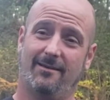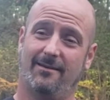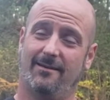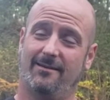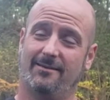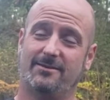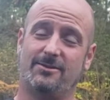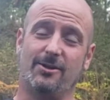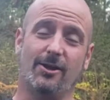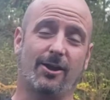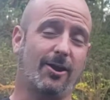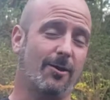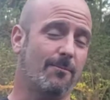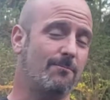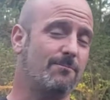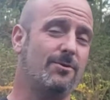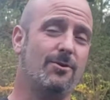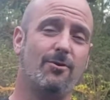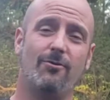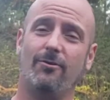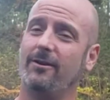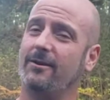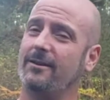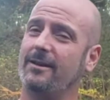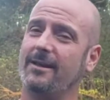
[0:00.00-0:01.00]
to
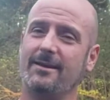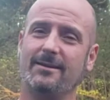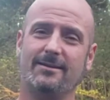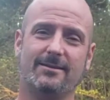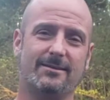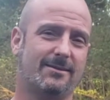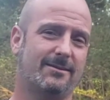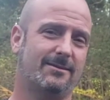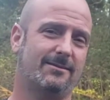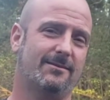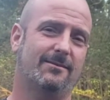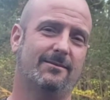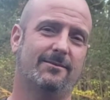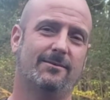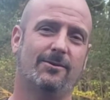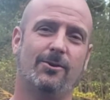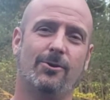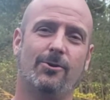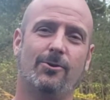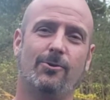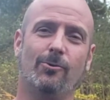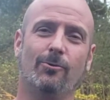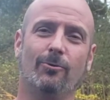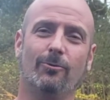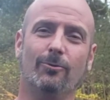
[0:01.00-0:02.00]
communities
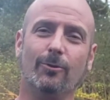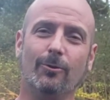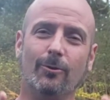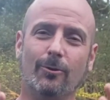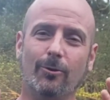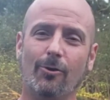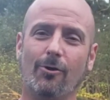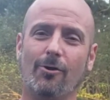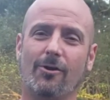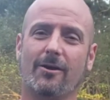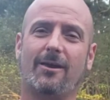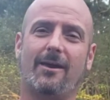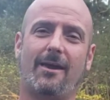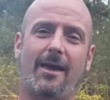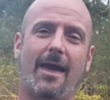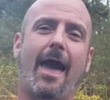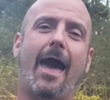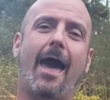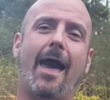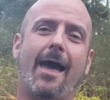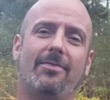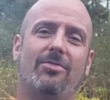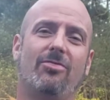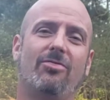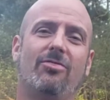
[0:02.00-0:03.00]
who look
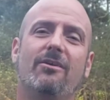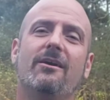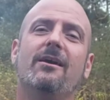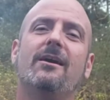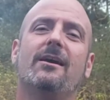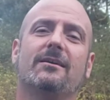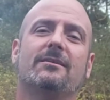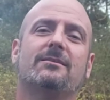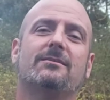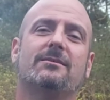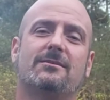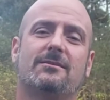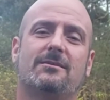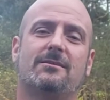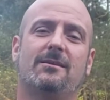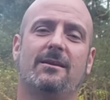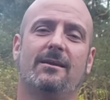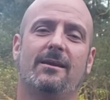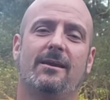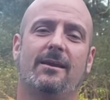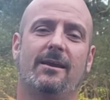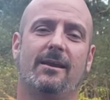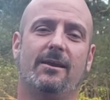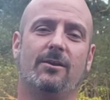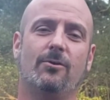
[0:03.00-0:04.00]
at this
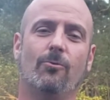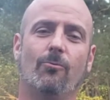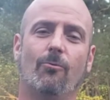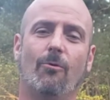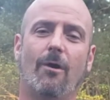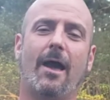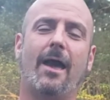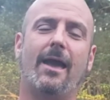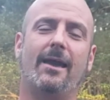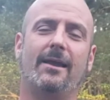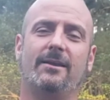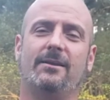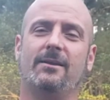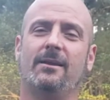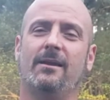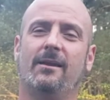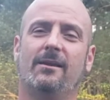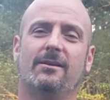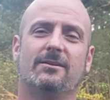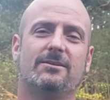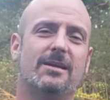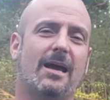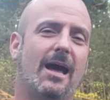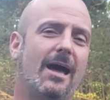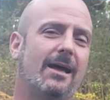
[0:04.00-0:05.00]
in a way
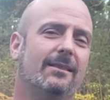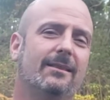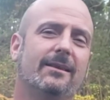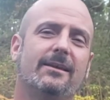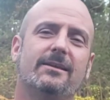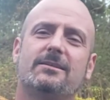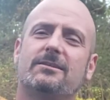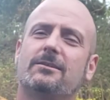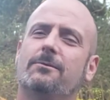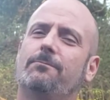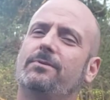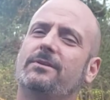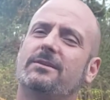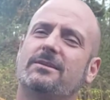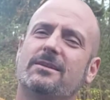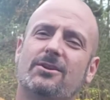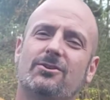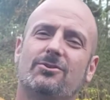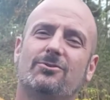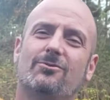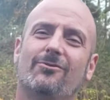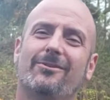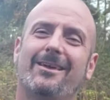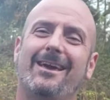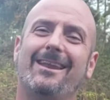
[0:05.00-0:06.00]
to unleash the
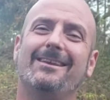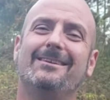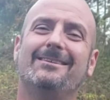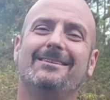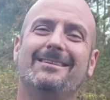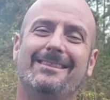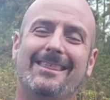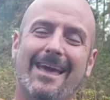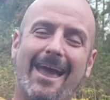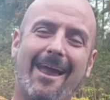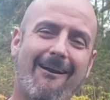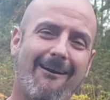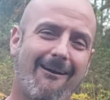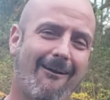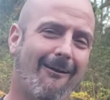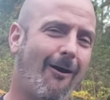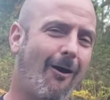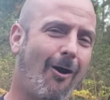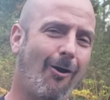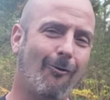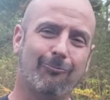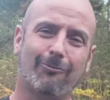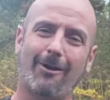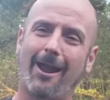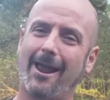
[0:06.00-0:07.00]
potential that is there
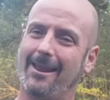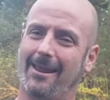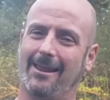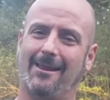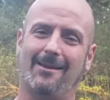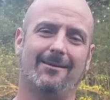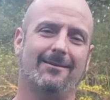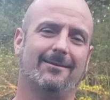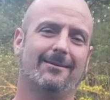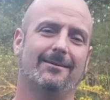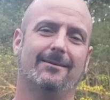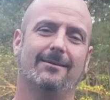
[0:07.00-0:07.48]
already.